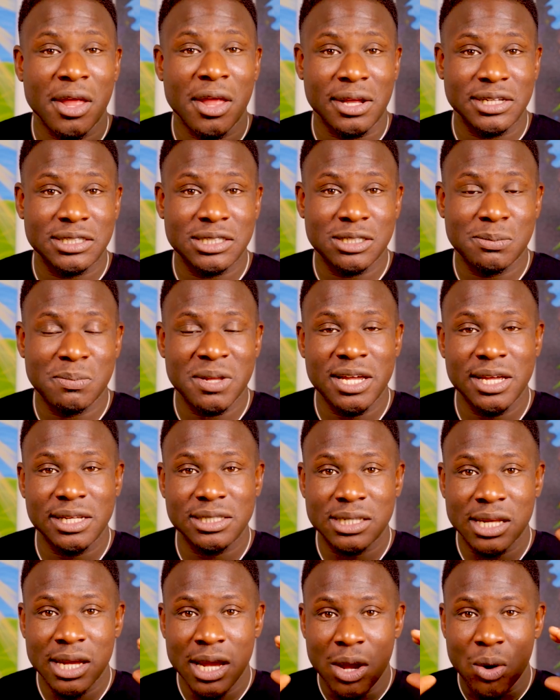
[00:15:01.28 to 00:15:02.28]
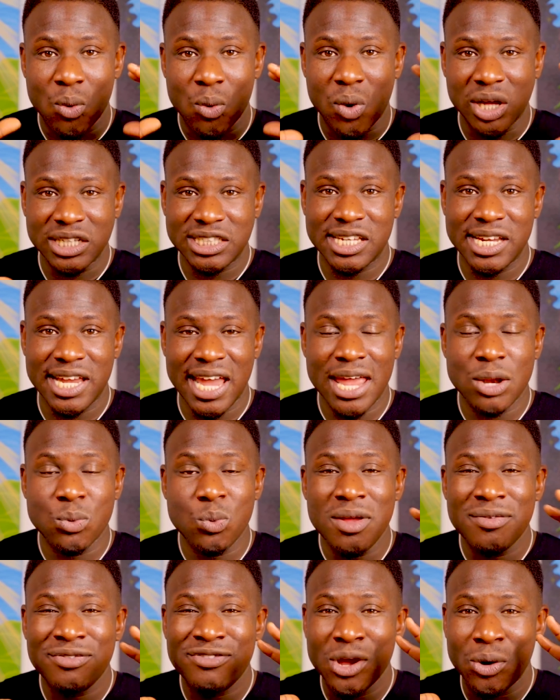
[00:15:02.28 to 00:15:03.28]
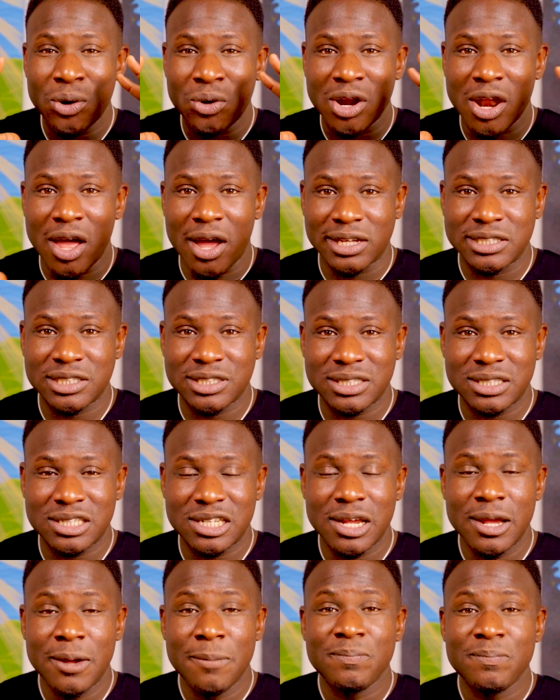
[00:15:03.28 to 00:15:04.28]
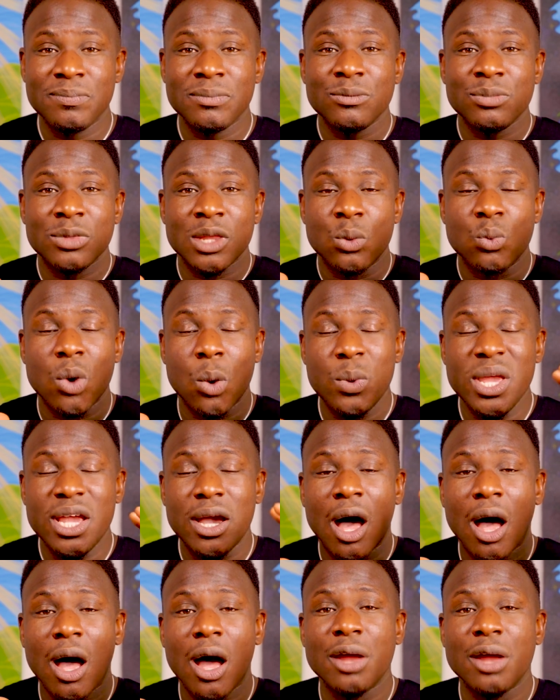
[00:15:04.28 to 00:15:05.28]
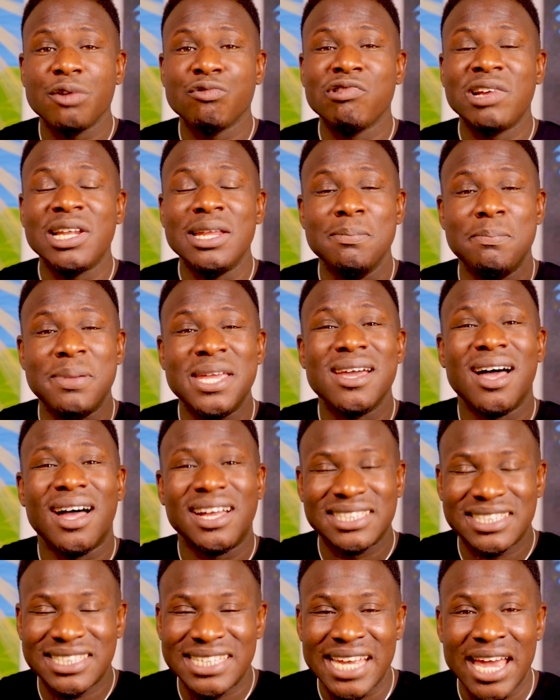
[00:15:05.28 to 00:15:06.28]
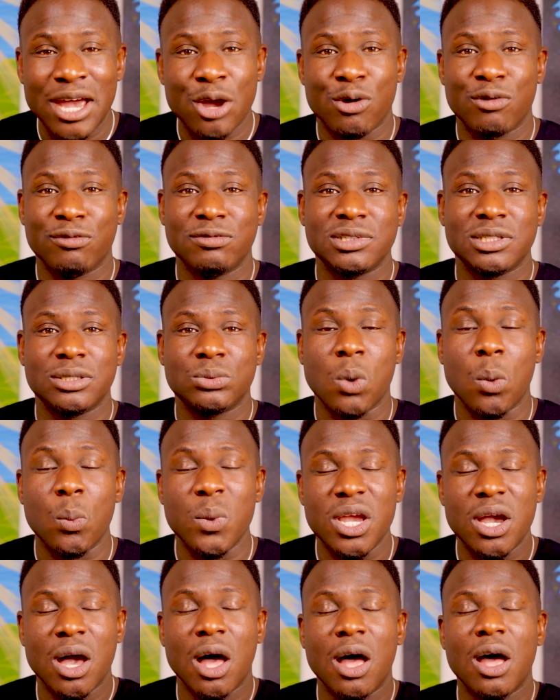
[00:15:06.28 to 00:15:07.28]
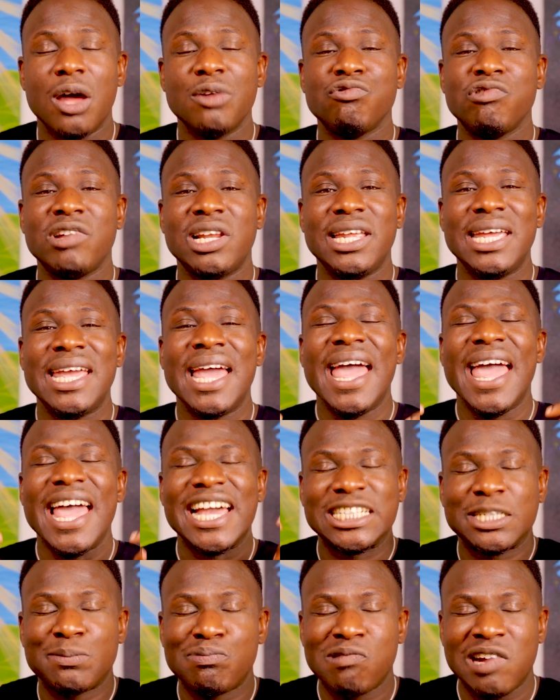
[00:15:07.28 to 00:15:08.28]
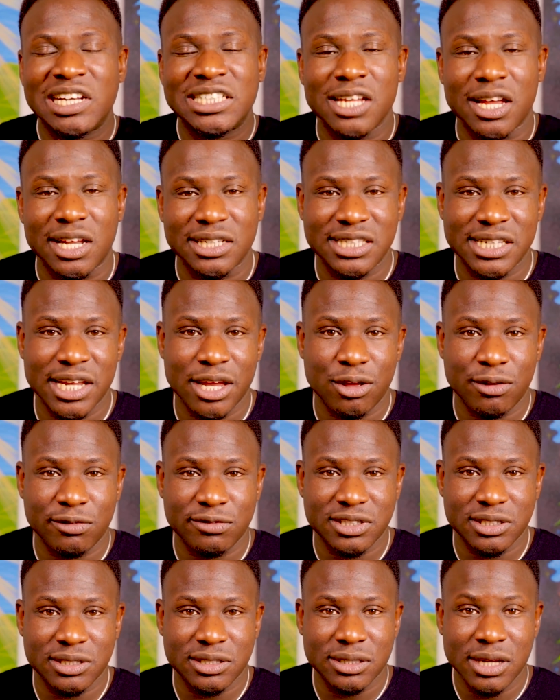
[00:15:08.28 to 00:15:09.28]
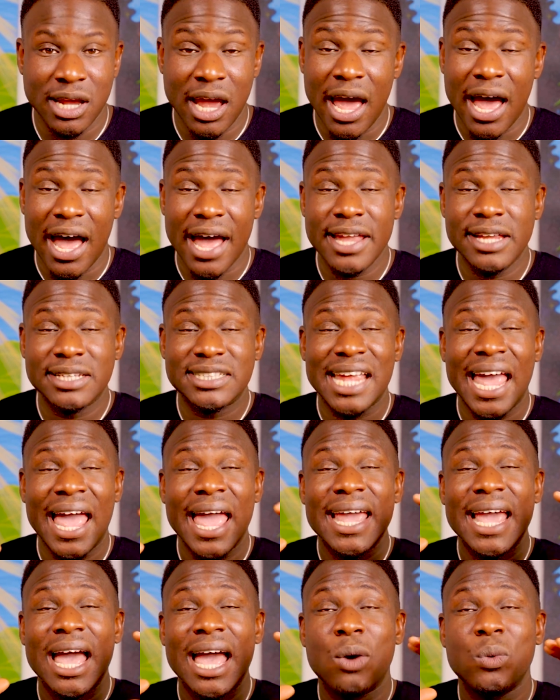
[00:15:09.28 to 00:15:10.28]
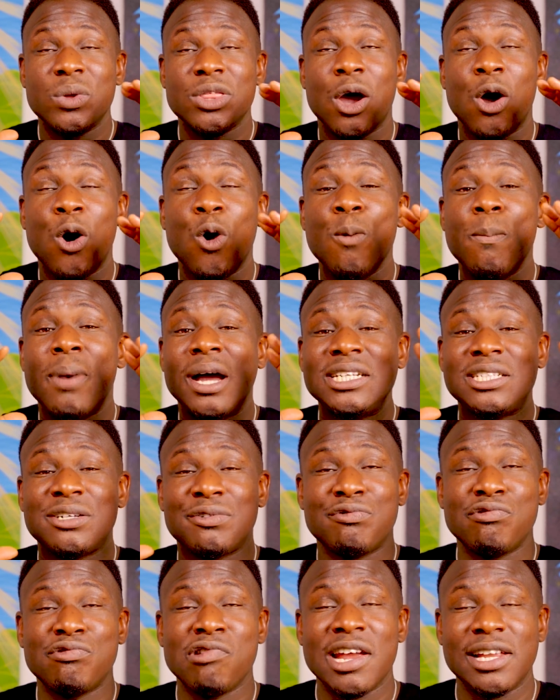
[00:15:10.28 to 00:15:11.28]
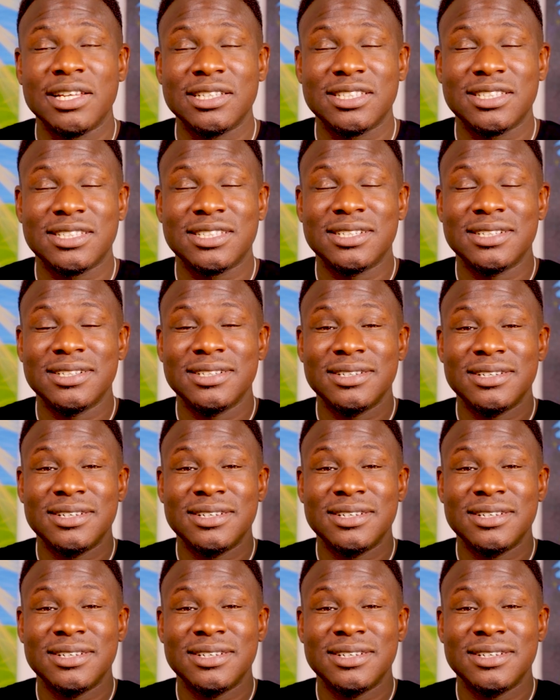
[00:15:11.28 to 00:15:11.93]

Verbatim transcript: lost because once again, we feel lost when we can't really be ourselves, when we can't really express ourselves. I used to hang out with a whole bunch of friends